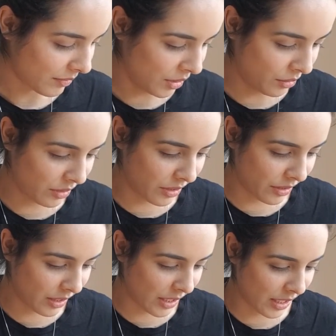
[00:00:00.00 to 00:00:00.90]
Dude,
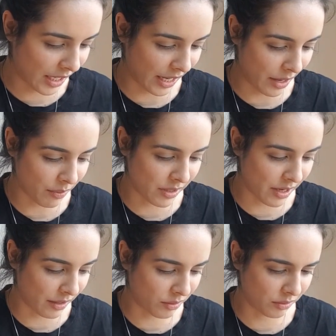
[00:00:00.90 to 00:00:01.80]
seriously, like I will
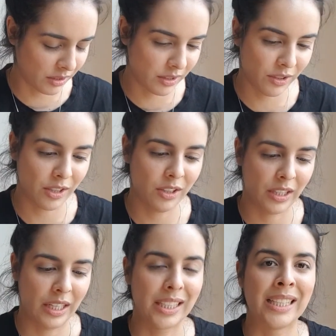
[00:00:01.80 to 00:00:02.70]
never. Oh, this
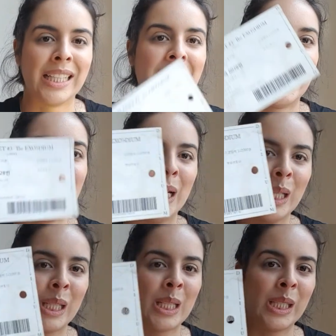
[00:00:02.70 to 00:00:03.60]
looking
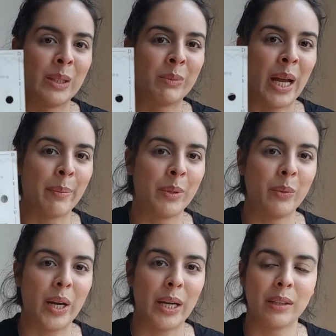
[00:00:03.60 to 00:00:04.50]
some type of
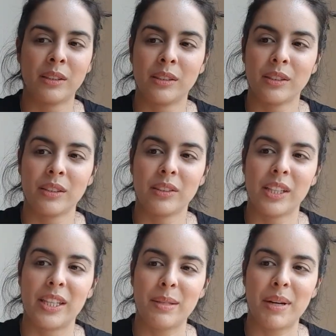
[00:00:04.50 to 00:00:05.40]
way. So
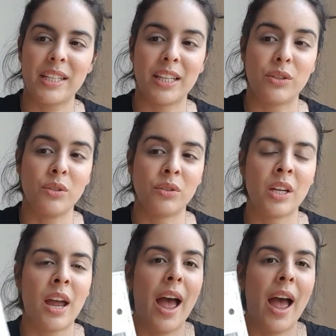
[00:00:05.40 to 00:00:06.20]
this is my ticket, dude.